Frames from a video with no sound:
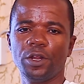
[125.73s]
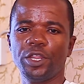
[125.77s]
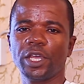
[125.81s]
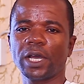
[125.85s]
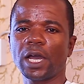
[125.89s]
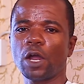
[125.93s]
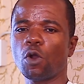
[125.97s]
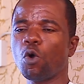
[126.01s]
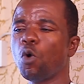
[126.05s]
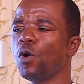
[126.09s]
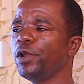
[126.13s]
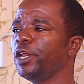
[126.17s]
they
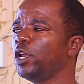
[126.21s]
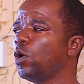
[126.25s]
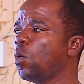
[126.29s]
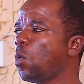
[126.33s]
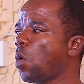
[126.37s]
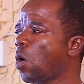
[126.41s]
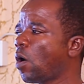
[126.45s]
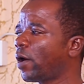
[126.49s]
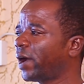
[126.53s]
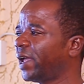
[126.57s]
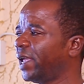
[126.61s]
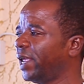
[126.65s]
can only
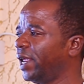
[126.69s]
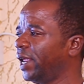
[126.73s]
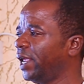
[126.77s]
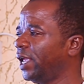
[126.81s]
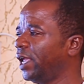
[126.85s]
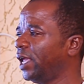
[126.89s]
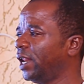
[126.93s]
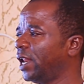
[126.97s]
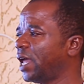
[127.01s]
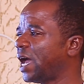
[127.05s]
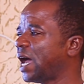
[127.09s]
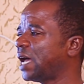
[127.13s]
work
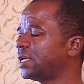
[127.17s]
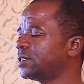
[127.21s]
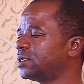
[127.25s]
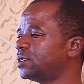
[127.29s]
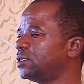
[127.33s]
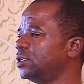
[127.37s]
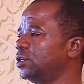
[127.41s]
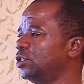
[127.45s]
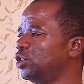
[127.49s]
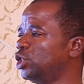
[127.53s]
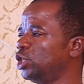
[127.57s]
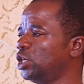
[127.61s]
in
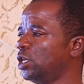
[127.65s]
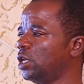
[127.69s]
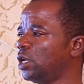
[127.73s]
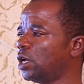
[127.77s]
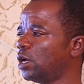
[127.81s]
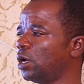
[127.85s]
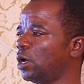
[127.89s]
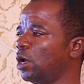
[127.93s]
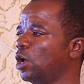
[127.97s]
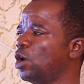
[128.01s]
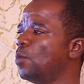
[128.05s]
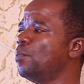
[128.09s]

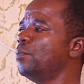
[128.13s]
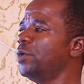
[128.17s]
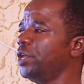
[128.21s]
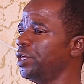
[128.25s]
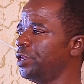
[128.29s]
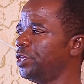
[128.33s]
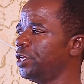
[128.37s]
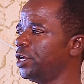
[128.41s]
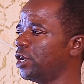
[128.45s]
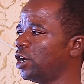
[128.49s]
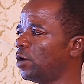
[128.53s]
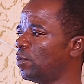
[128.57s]
acidic
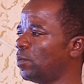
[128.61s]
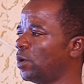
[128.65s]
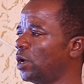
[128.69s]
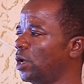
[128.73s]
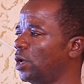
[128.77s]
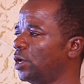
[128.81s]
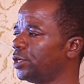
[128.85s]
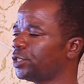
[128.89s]
medium.